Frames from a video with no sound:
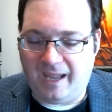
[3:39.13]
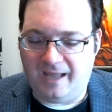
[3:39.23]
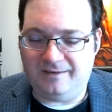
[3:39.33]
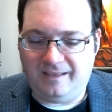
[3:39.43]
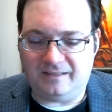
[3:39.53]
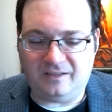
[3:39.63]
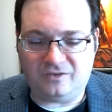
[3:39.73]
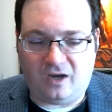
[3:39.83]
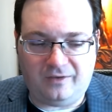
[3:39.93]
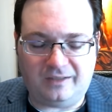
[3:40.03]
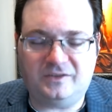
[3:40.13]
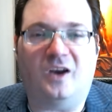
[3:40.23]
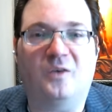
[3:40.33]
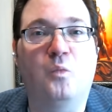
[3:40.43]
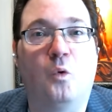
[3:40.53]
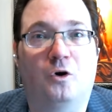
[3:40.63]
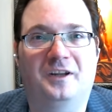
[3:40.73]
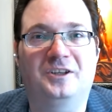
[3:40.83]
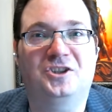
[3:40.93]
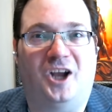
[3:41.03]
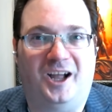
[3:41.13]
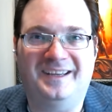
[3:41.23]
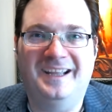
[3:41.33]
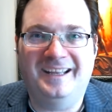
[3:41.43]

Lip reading: And this is our warning shot